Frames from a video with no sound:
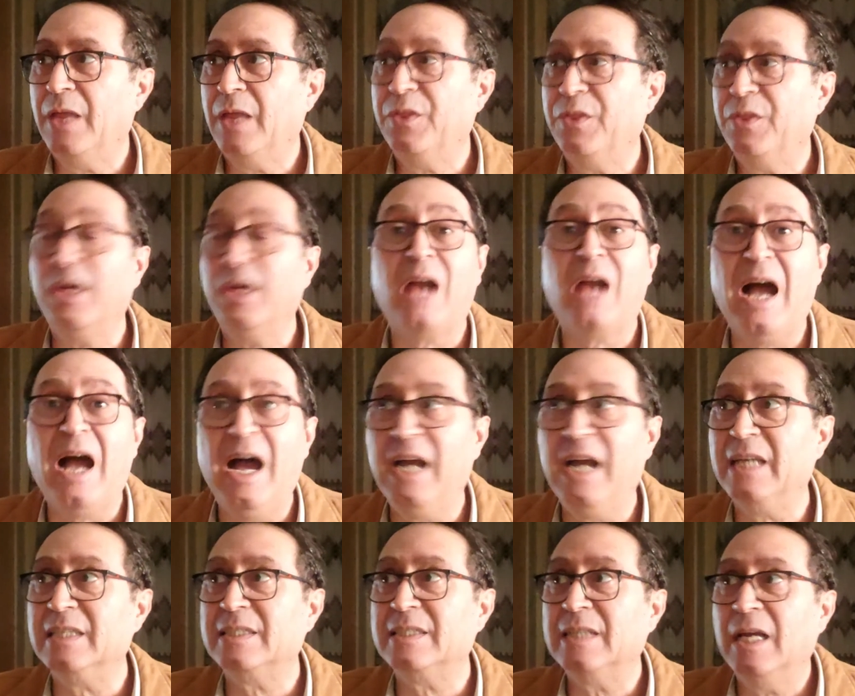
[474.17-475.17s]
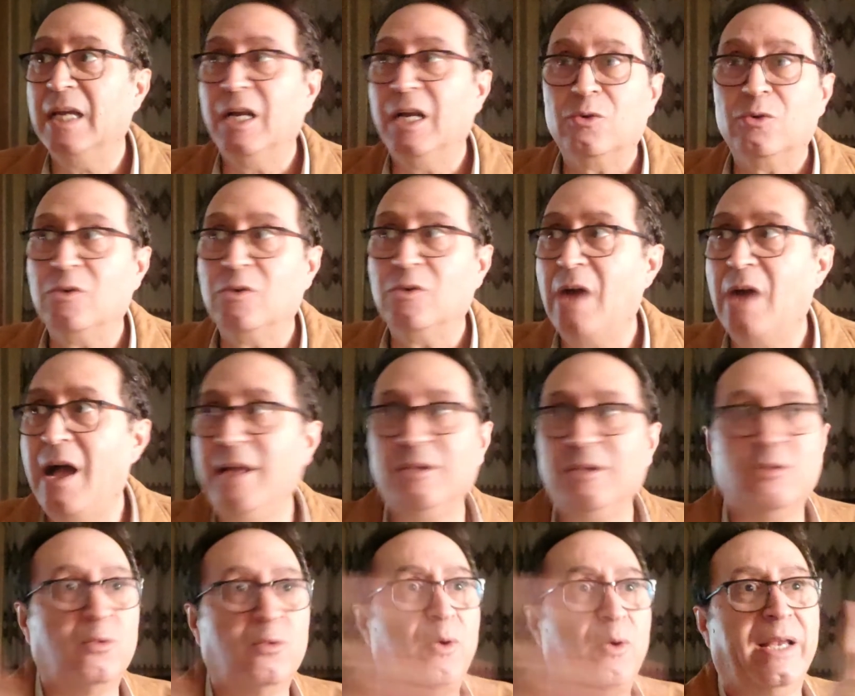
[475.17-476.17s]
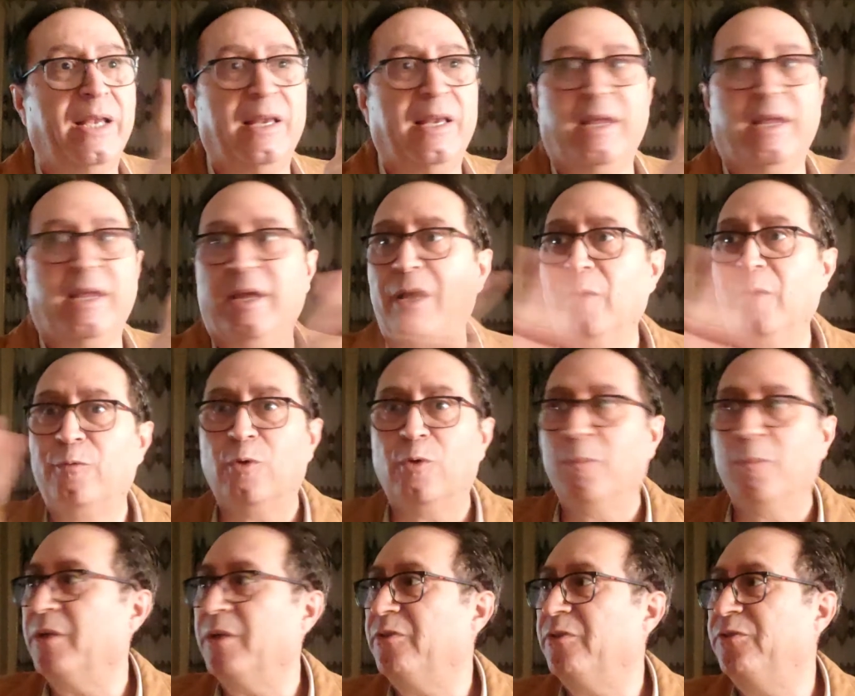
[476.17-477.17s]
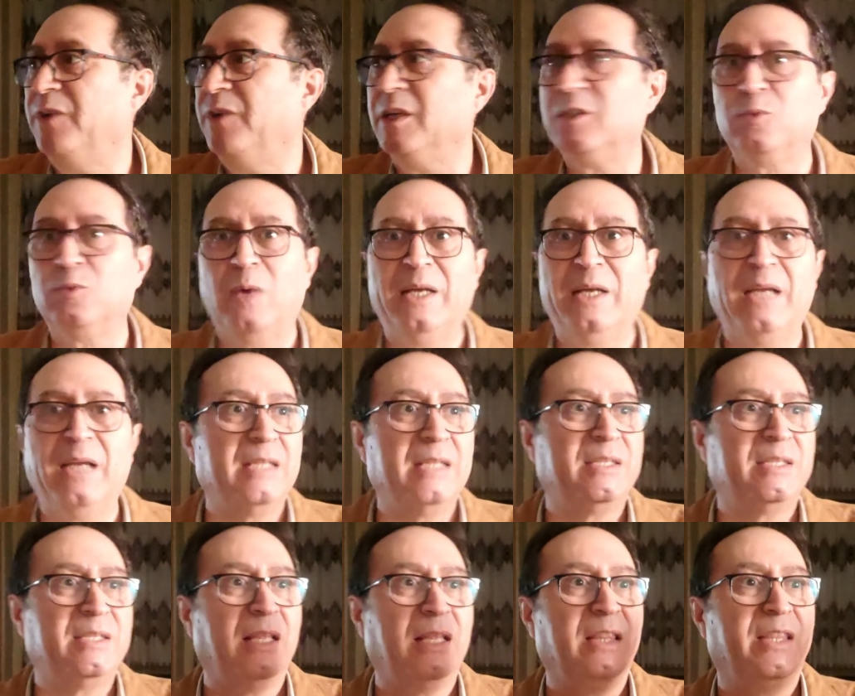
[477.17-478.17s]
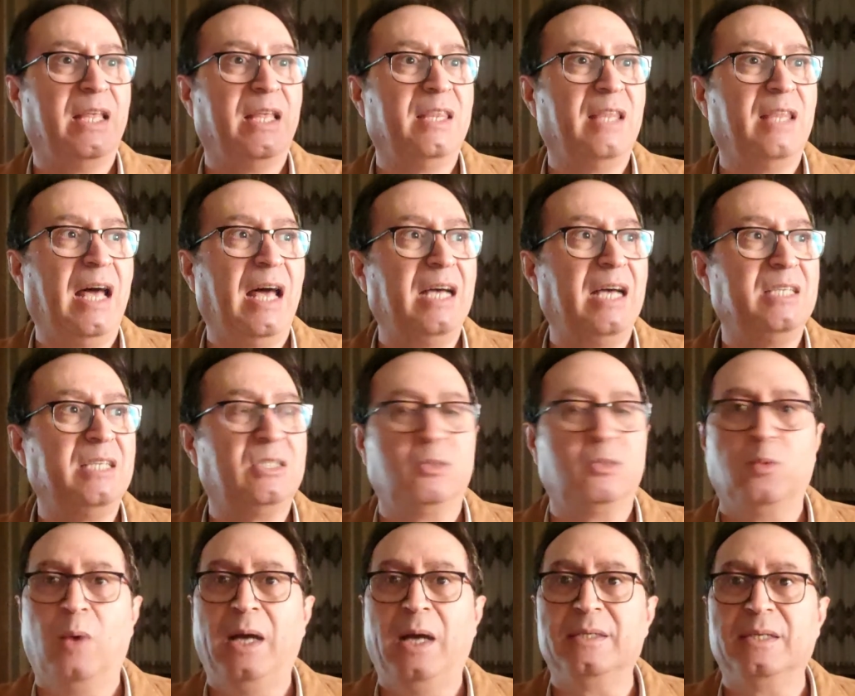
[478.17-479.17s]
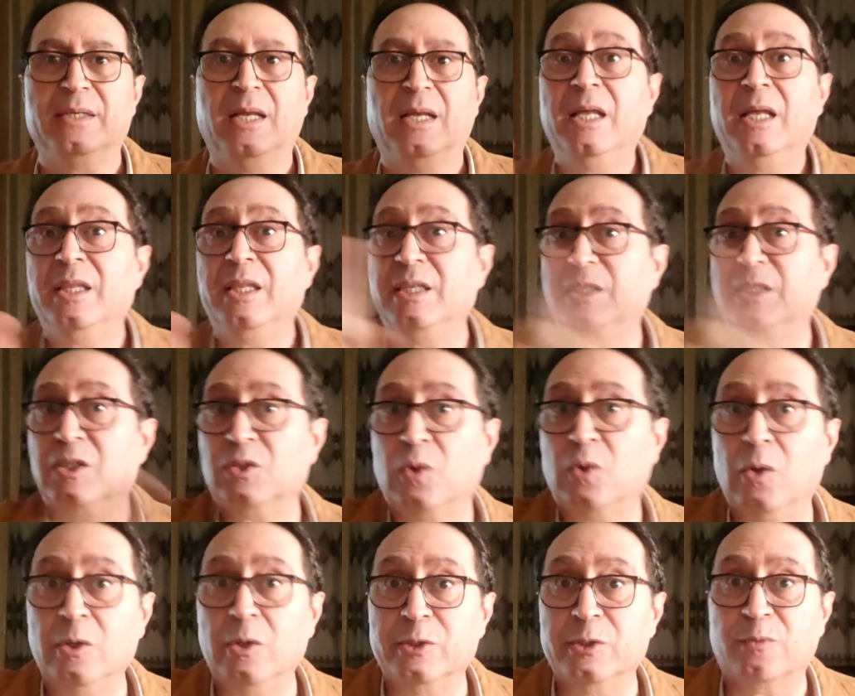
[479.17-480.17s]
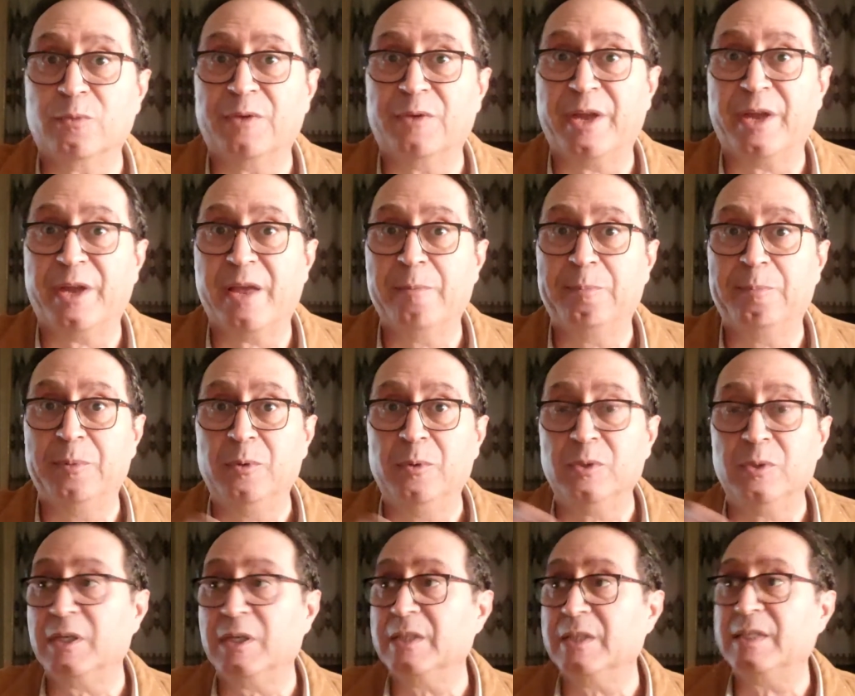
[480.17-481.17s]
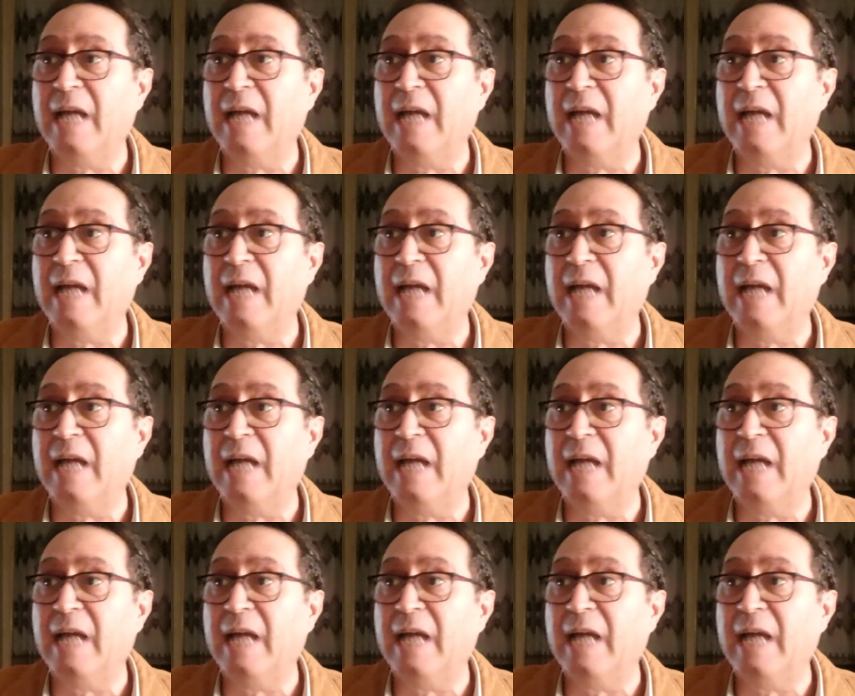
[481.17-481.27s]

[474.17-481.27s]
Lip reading: their eyes run quickly from the first one until the last one. This is also very important.